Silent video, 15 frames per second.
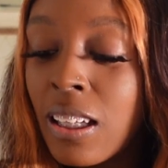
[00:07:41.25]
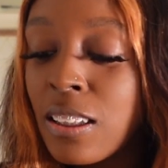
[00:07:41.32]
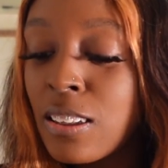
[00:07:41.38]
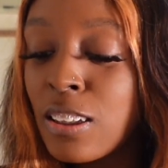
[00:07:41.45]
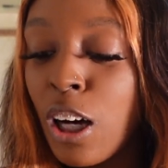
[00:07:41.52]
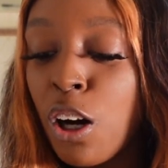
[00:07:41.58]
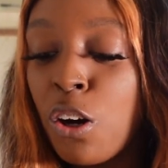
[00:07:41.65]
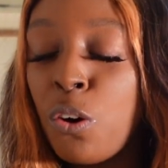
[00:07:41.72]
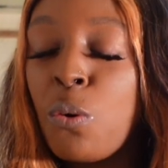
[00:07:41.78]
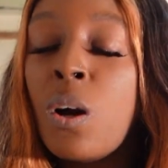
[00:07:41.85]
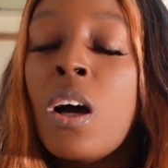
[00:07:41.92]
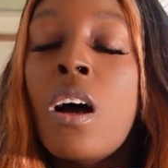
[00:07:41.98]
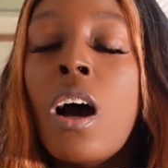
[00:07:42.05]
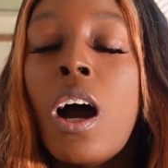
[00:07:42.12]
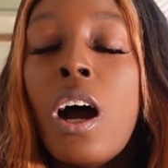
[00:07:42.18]
So
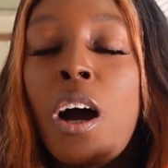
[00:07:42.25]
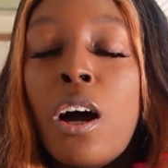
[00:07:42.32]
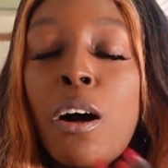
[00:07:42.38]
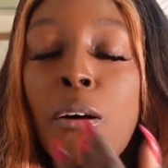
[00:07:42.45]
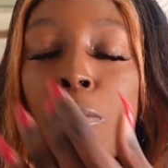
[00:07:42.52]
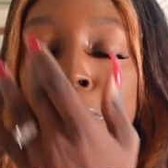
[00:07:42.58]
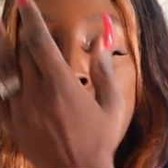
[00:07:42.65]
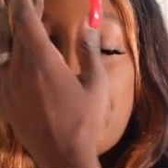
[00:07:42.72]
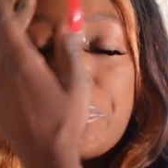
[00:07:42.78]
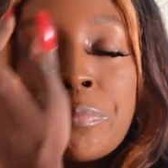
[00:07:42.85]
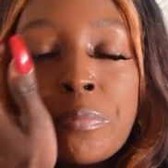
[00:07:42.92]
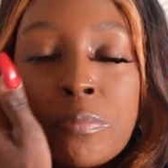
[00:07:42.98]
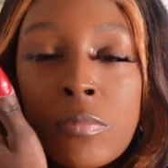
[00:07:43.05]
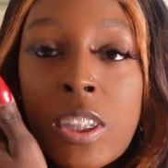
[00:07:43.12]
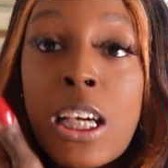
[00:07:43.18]

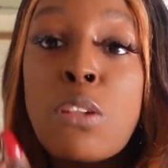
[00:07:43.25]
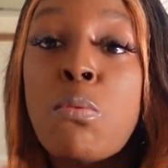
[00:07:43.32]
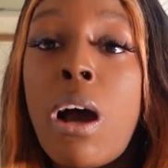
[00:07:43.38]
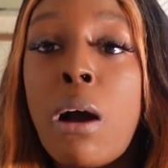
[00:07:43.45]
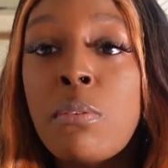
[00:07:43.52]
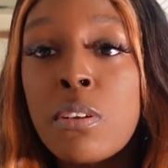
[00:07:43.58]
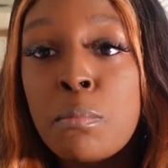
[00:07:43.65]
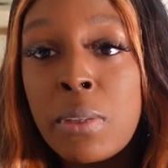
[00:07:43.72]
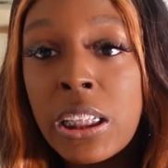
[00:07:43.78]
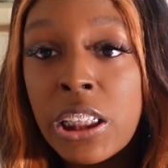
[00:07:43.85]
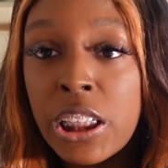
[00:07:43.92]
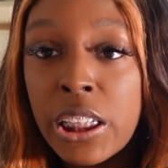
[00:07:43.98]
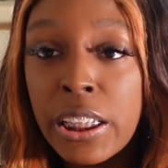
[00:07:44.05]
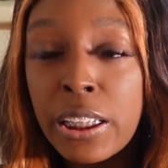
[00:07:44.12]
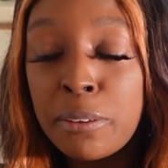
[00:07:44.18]
that's why I was
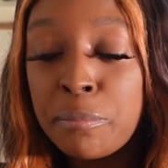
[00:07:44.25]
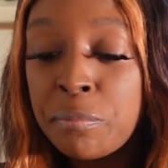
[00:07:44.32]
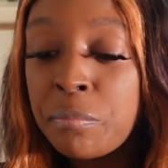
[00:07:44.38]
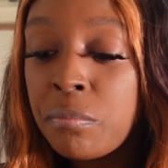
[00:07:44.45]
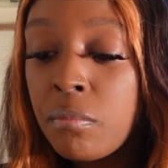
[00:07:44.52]
mentioning